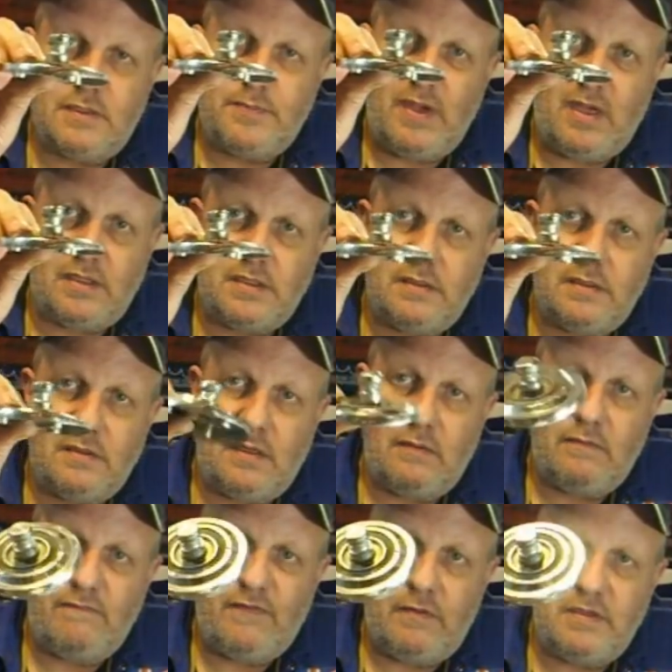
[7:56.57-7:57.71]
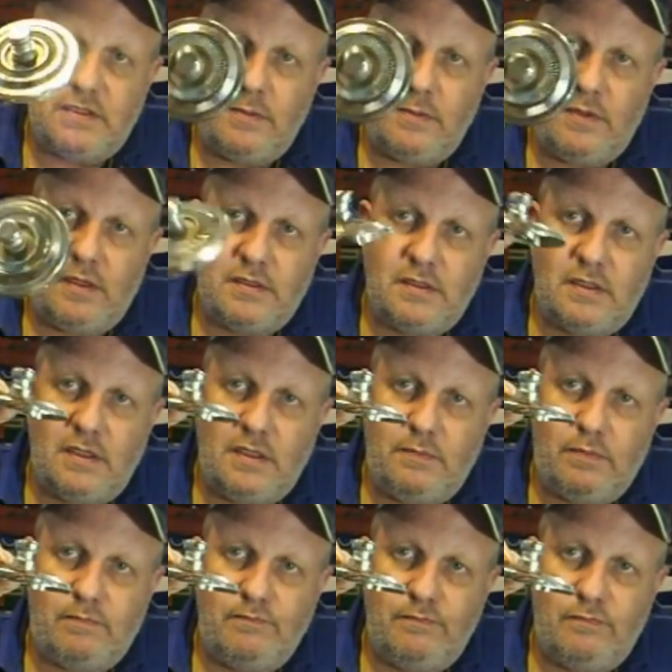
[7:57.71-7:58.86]
spigot, now very similar to the
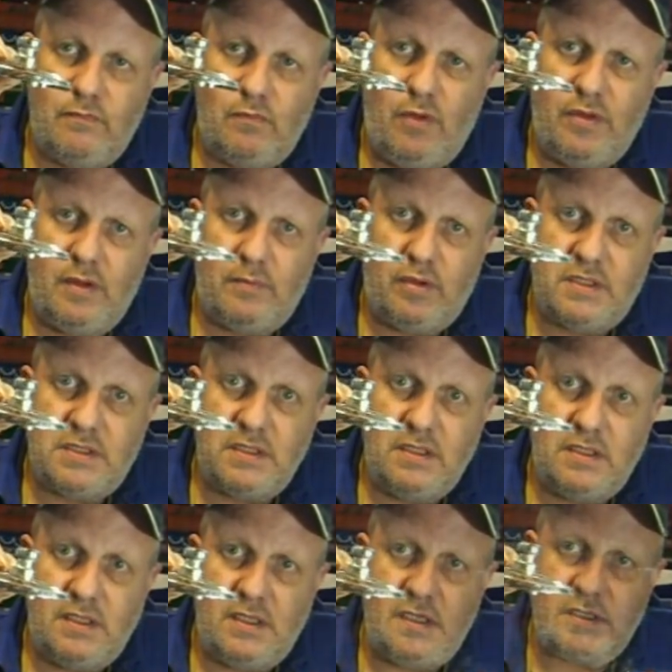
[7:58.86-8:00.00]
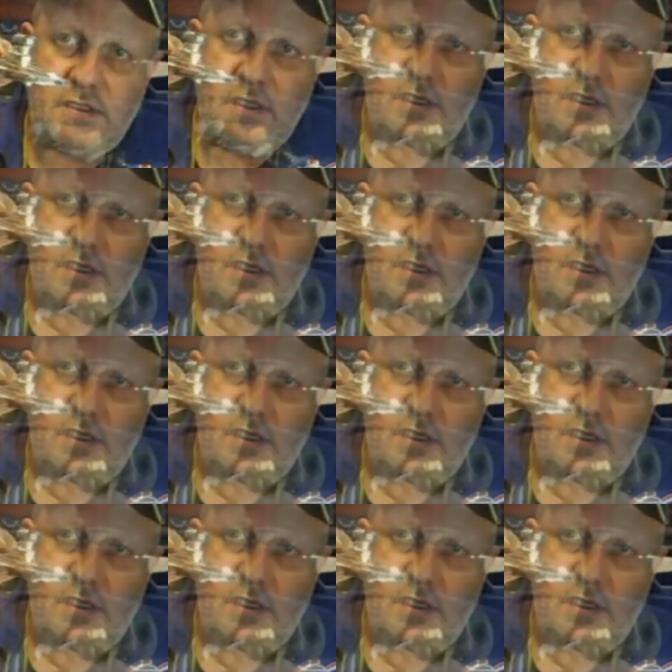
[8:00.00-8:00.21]
one that preceded it.